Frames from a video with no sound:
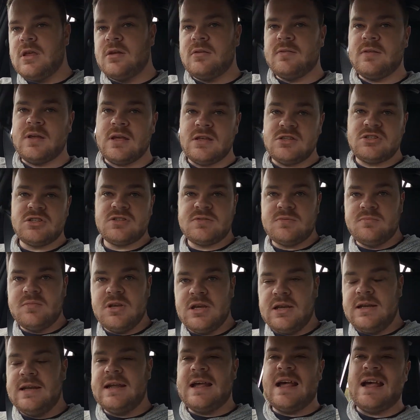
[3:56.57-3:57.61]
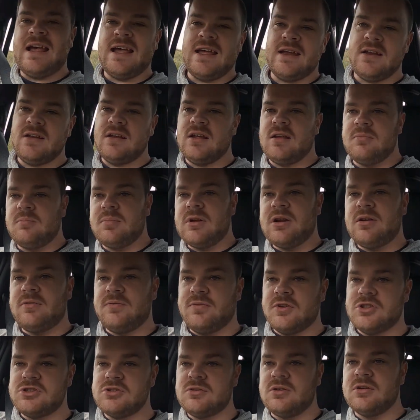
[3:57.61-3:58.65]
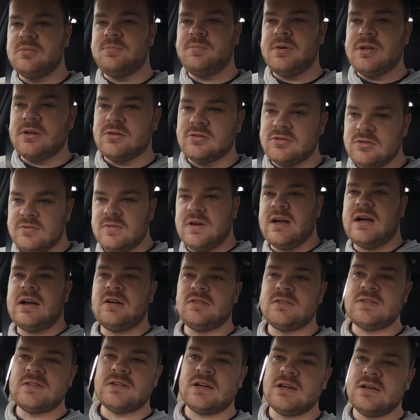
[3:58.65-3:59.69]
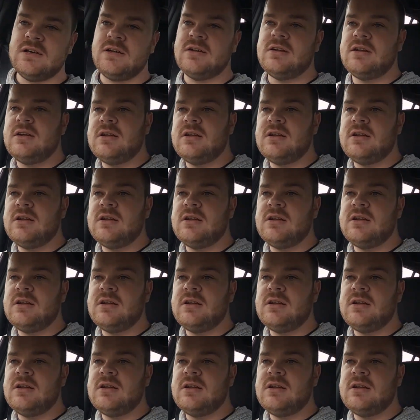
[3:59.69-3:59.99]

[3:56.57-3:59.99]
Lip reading: They just merely add a bit of visual appeal to the outside.